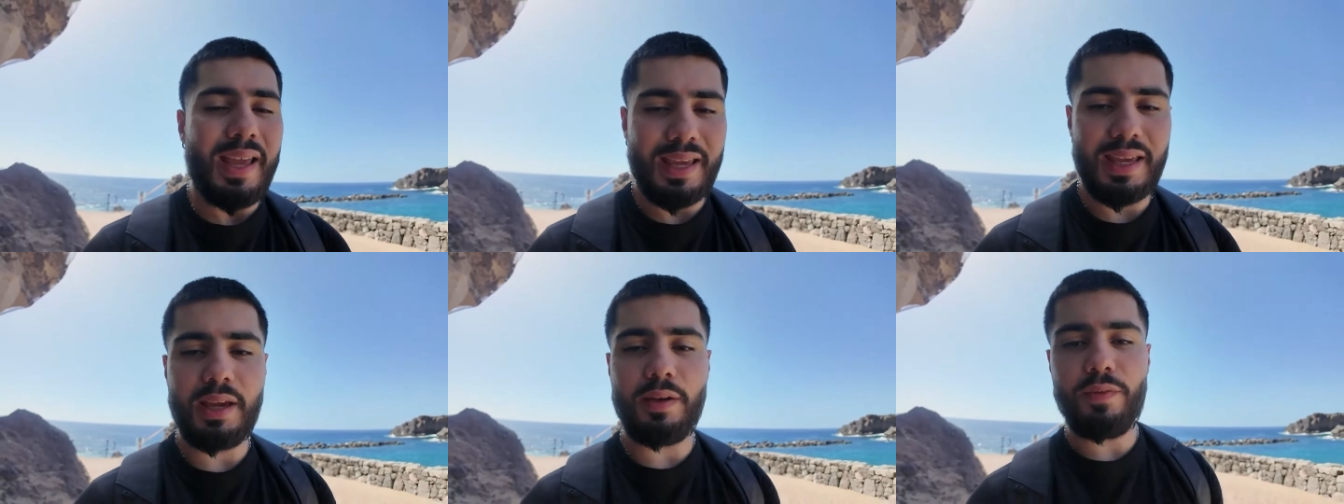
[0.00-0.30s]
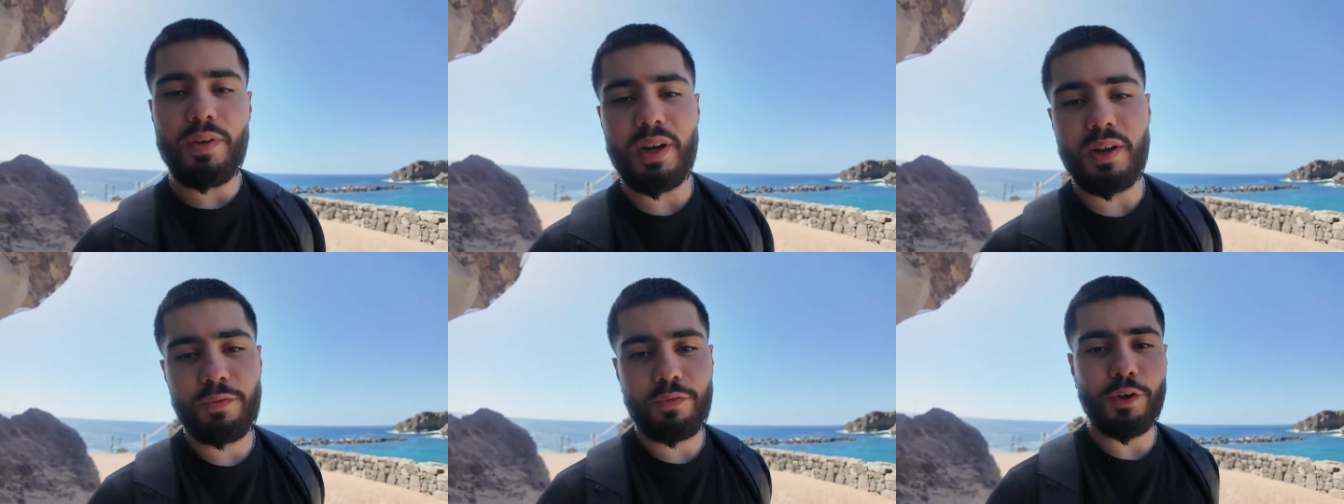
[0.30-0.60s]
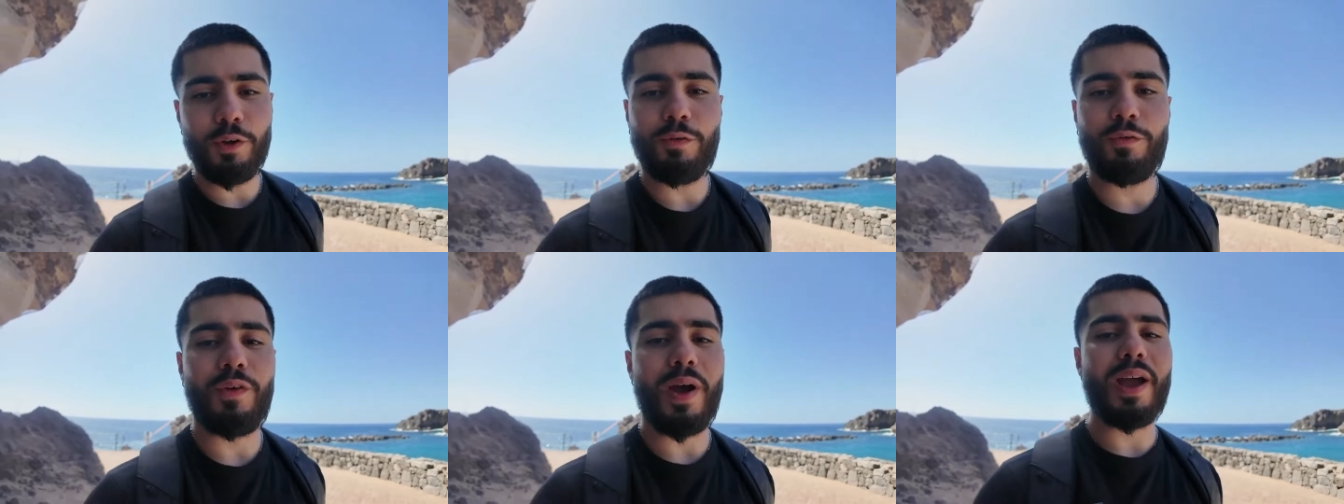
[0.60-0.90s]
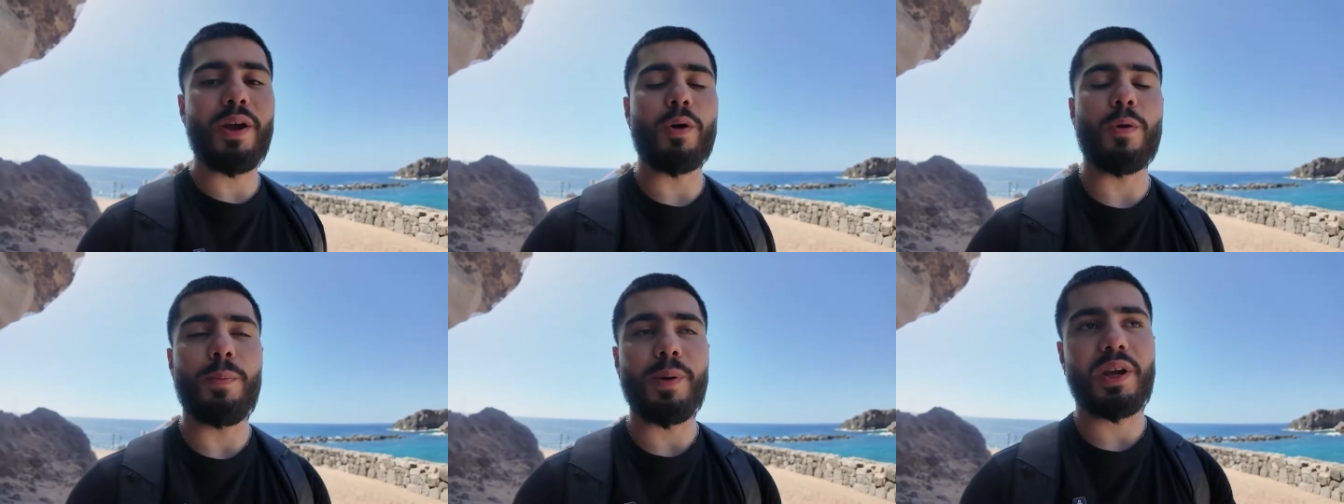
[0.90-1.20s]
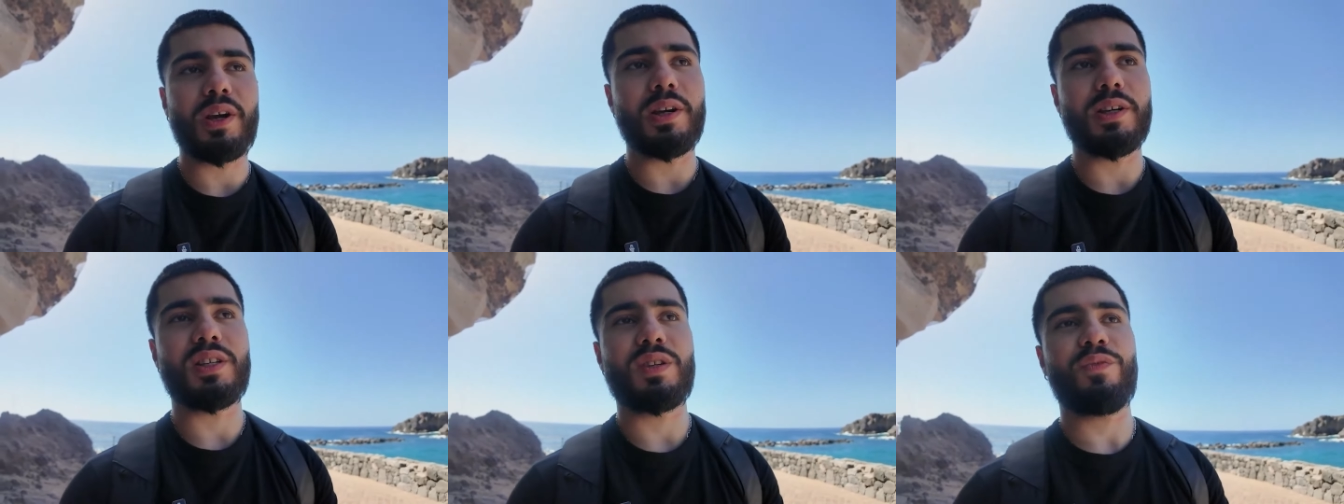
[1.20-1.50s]
even if you fail,
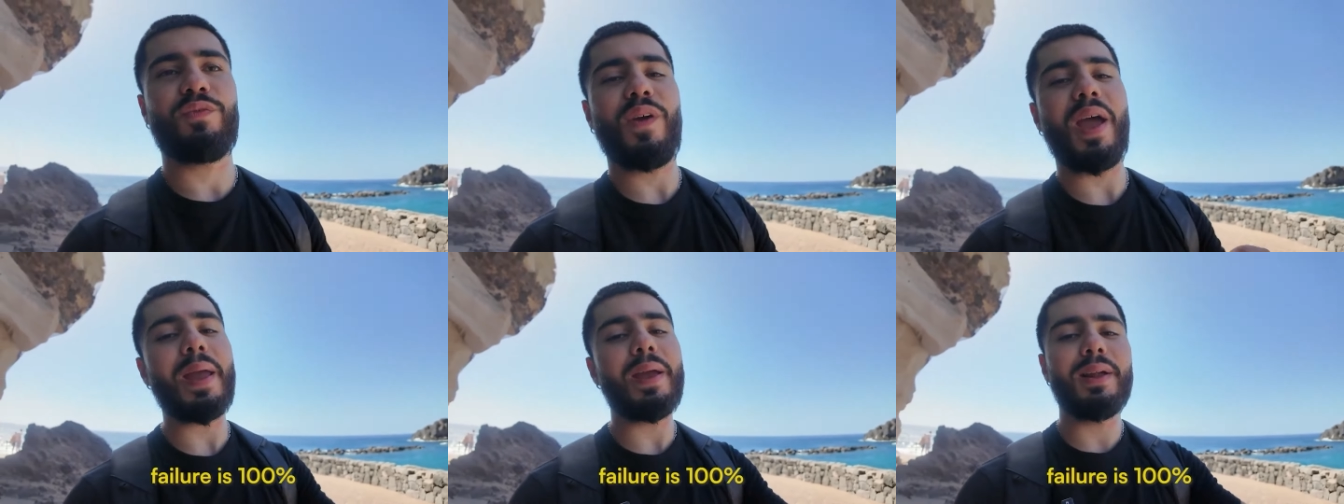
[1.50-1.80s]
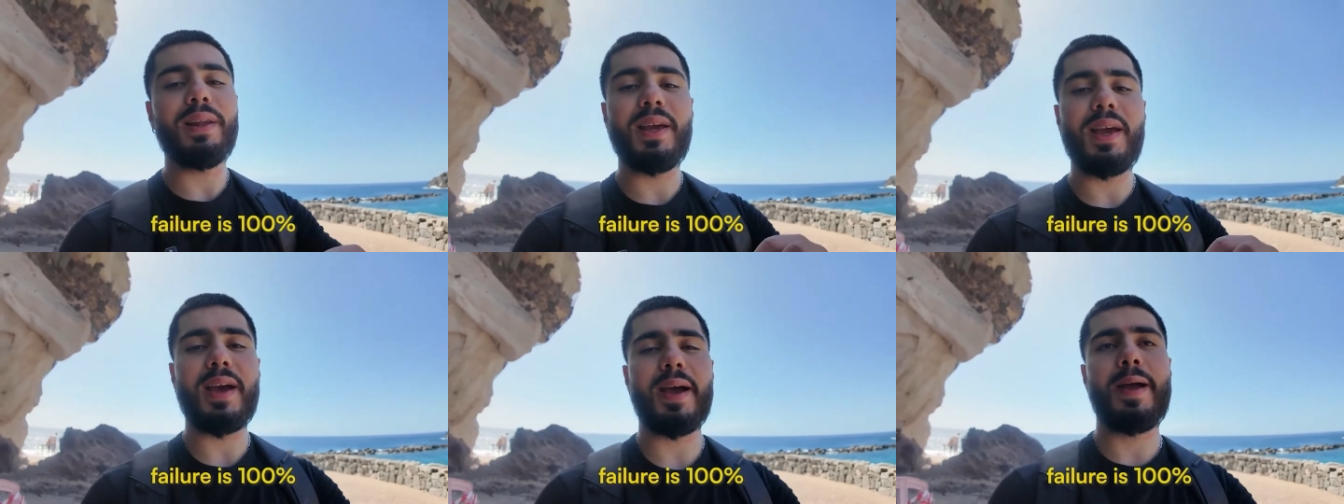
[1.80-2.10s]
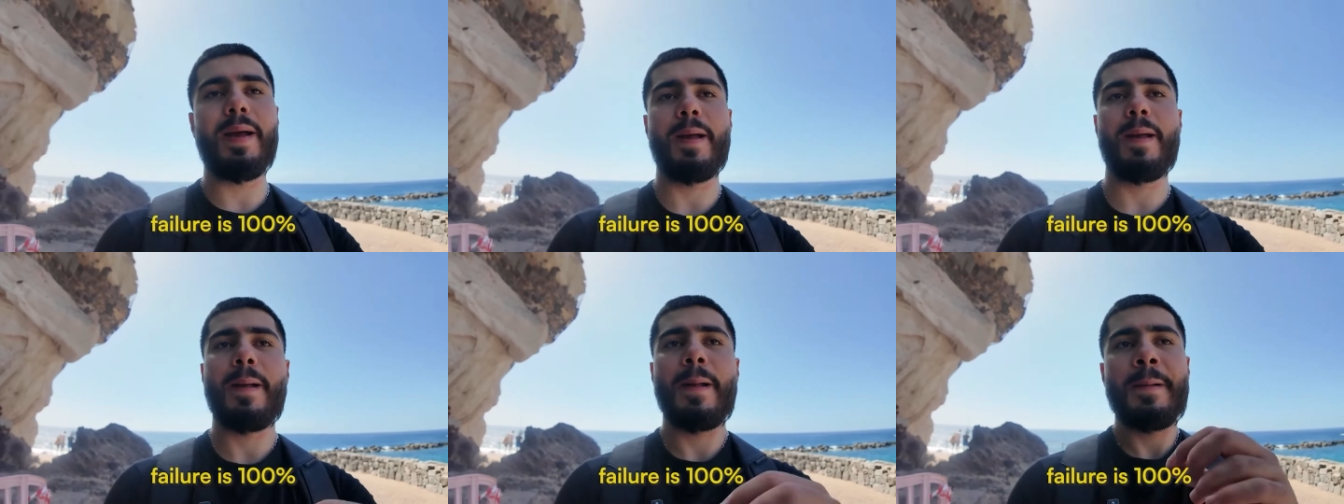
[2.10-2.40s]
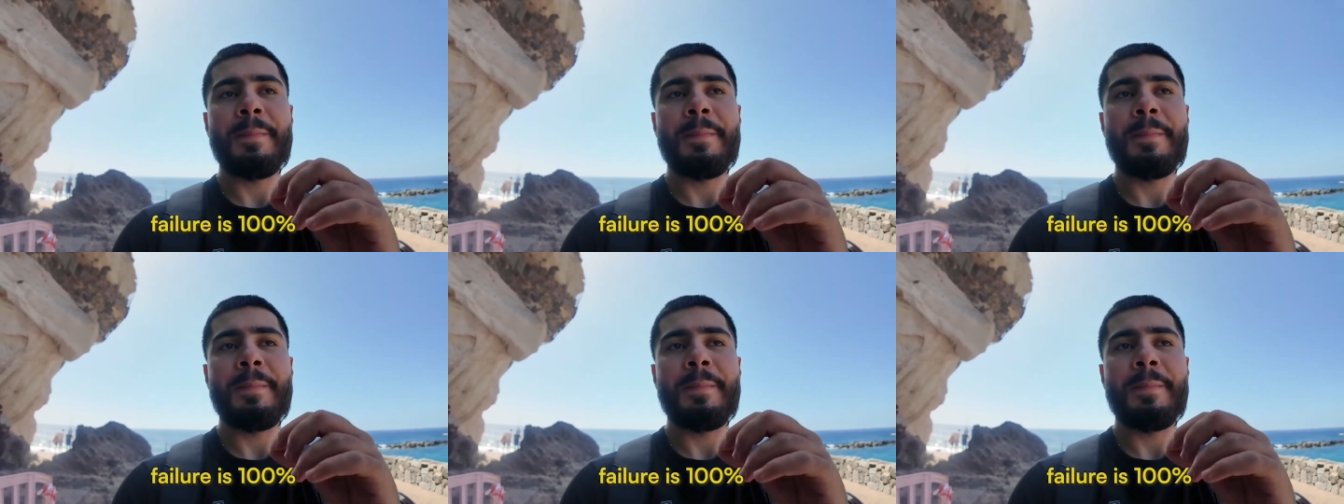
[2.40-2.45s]
because failure